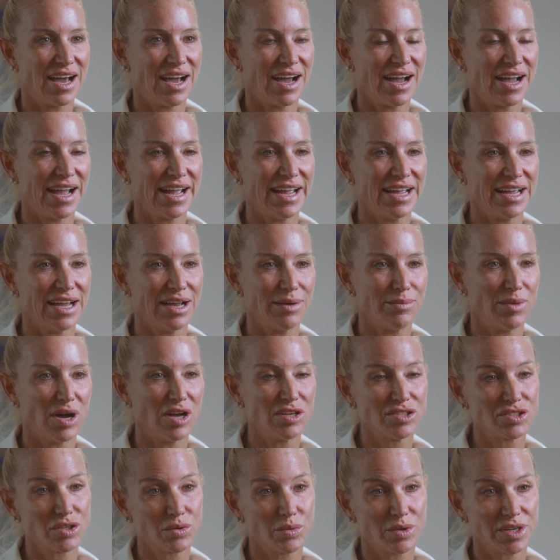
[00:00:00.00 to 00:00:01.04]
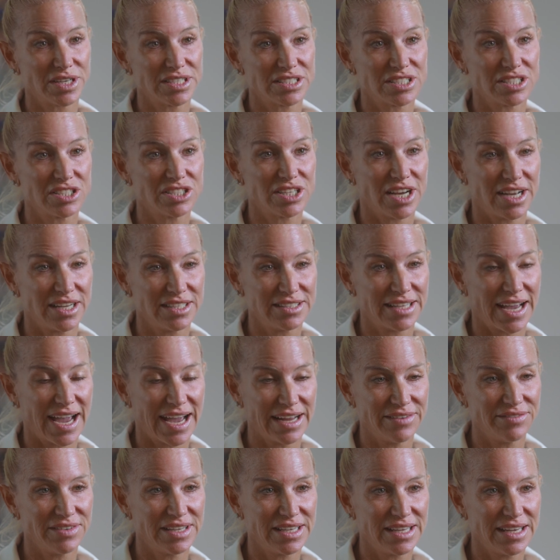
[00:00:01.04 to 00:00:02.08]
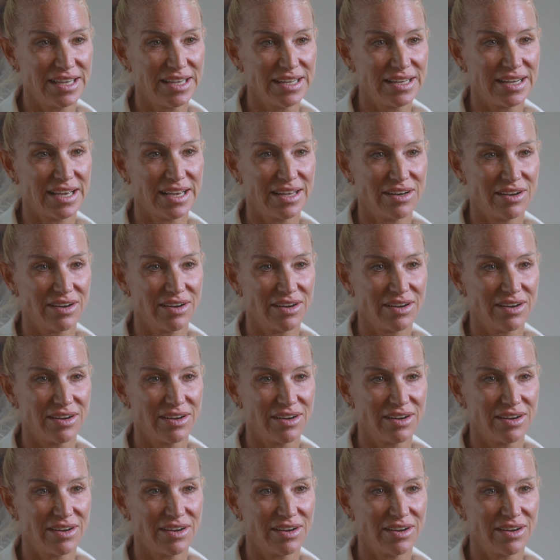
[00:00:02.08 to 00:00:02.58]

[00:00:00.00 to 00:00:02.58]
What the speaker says: I also work as a child advocate at